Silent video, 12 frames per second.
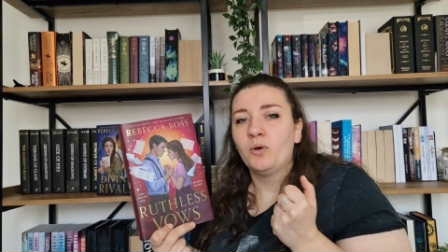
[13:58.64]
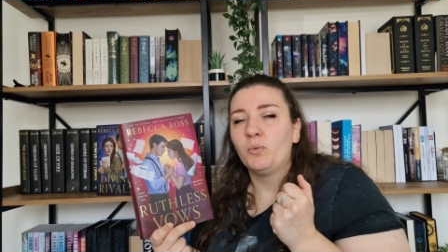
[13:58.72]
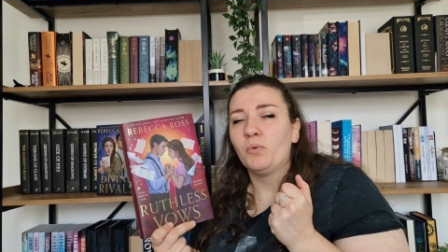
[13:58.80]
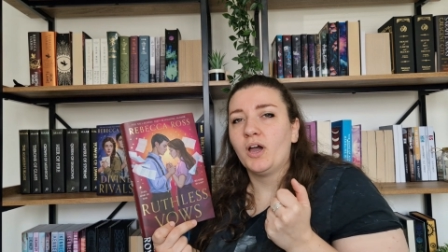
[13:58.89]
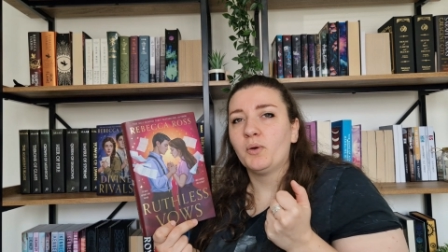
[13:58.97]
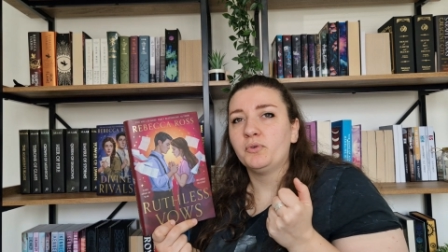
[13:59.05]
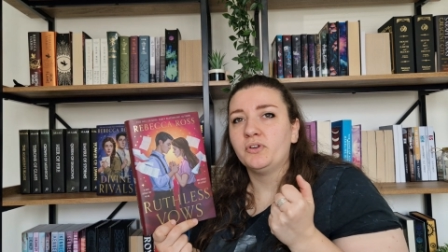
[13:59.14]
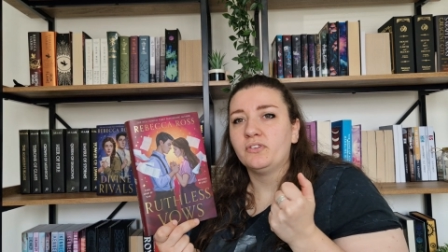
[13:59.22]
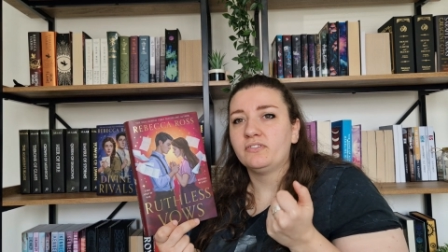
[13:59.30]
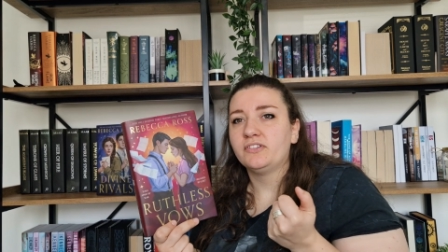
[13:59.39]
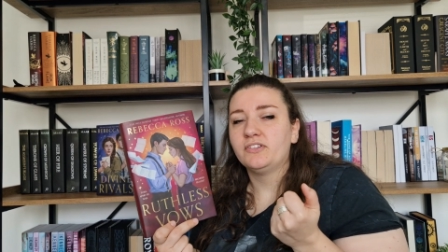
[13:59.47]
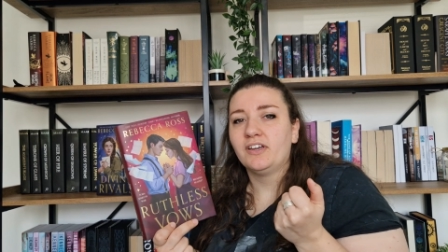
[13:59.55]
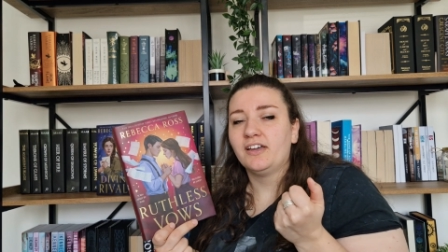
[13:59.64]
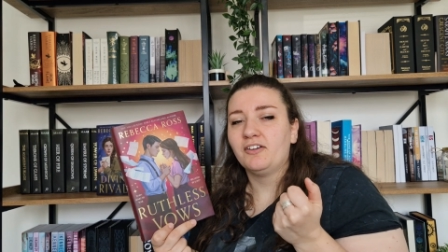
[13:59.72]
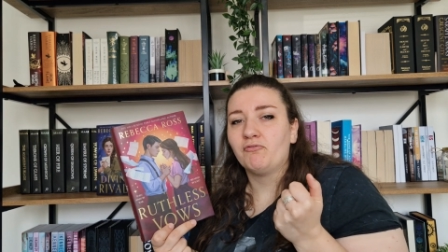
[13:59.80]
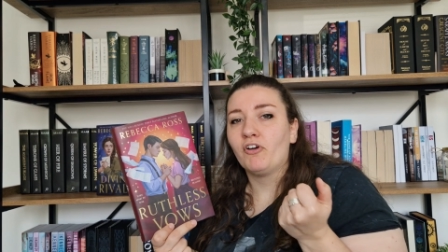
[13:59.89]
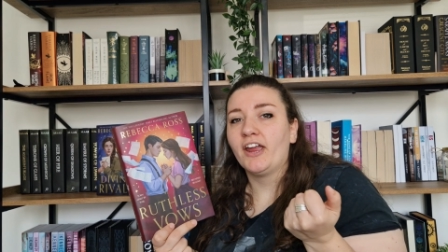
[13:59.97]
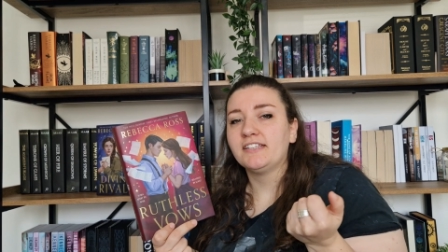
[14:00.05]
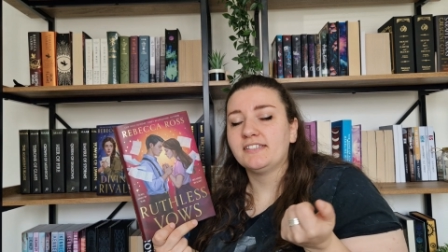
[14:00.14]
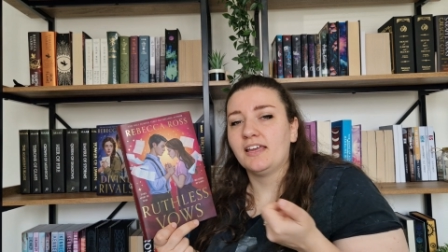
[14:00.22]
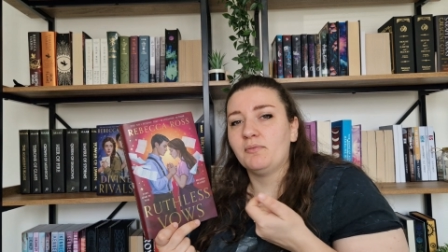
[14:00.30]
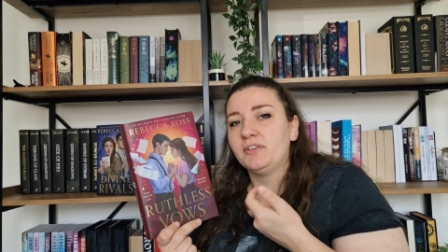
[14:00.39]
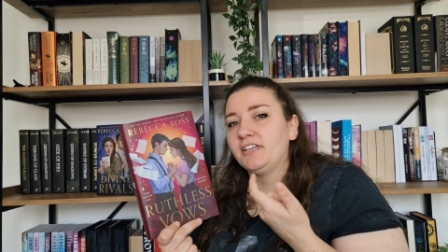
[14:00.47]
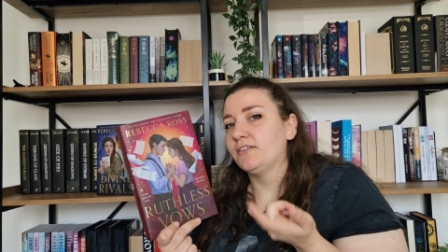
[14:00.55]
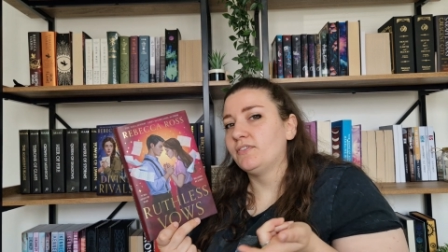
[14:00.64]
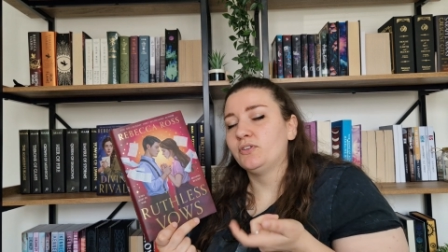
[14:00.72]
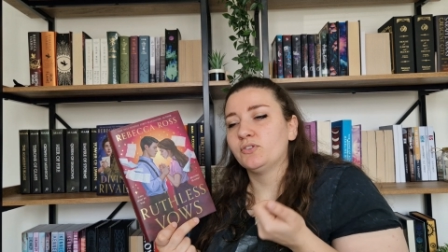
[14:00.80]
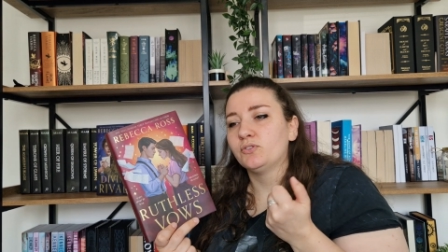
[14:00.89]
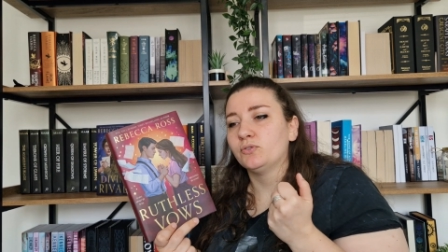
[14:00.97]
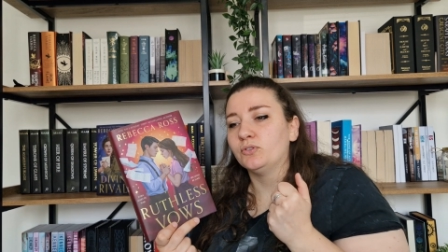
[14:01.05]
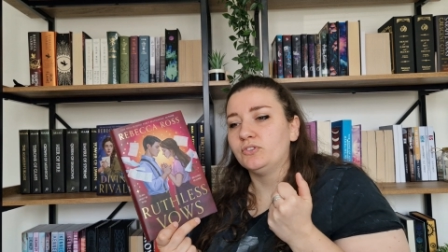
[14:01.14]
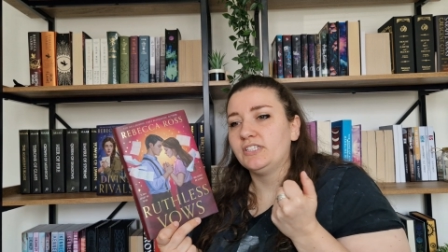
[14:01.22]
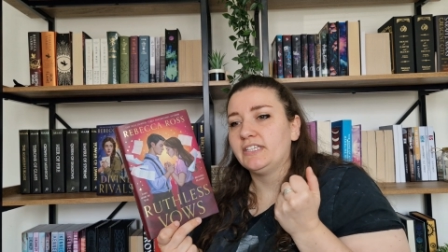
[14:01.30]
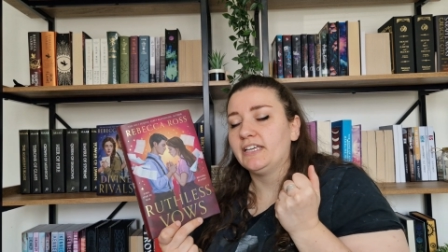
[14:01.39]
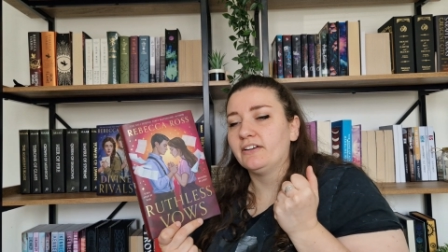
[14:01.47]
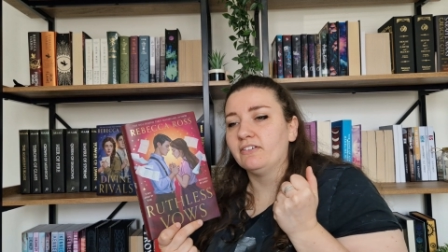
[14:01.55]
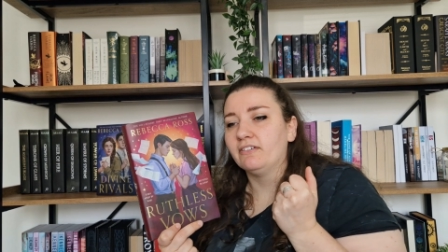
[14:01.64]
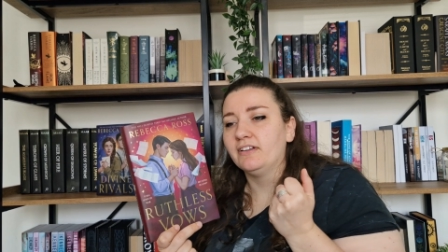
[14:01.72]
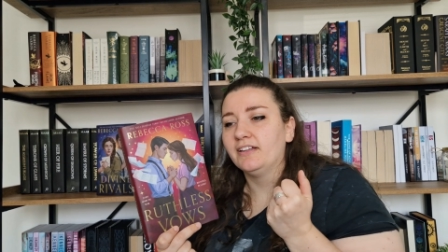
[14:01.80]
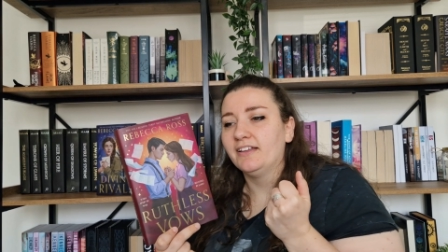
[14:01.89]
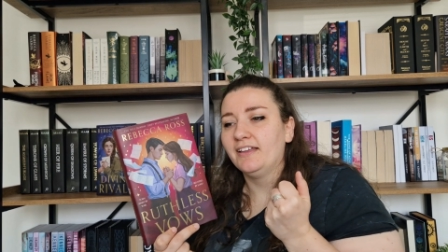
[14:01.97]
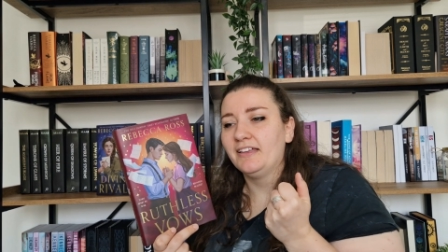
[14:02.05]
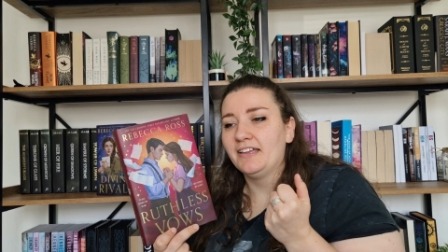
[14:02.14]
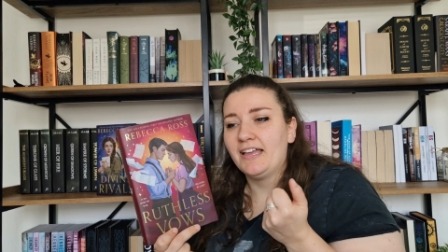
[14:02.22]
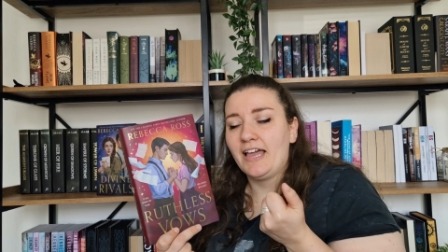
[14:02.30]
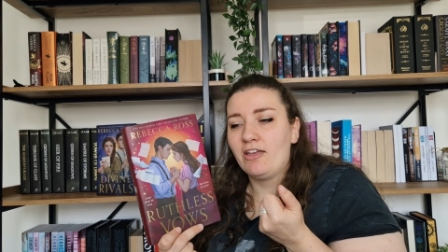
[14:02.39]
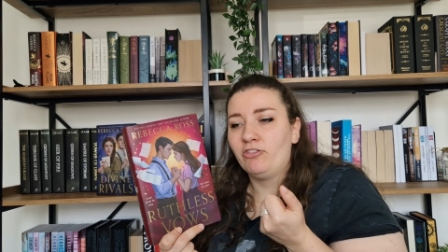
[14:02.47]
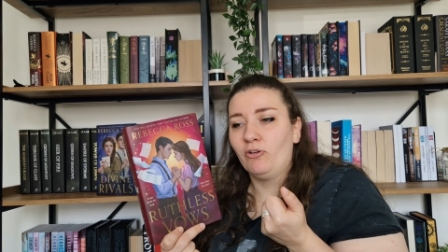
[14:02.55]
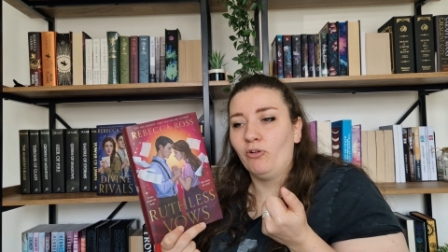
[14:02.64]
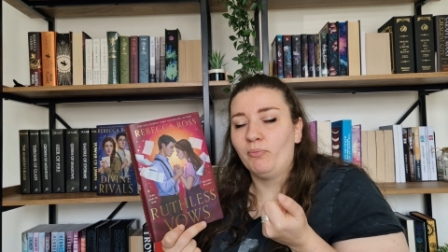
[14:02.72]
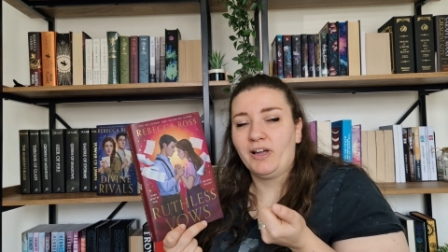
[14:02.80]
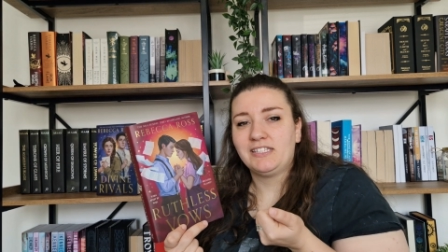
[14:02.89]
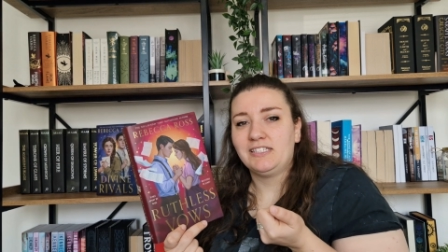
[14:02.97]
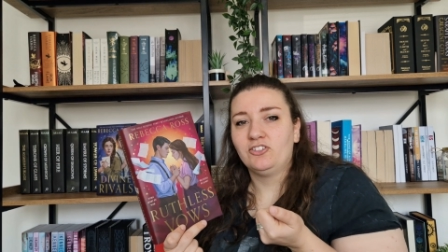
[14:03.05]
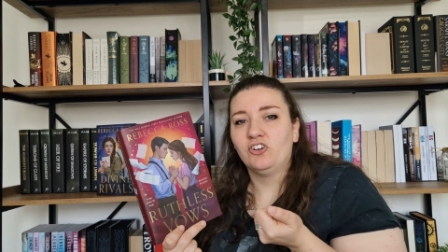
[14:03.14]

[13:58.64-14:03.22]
why wouldn't the writer be given a sword to kill an almighty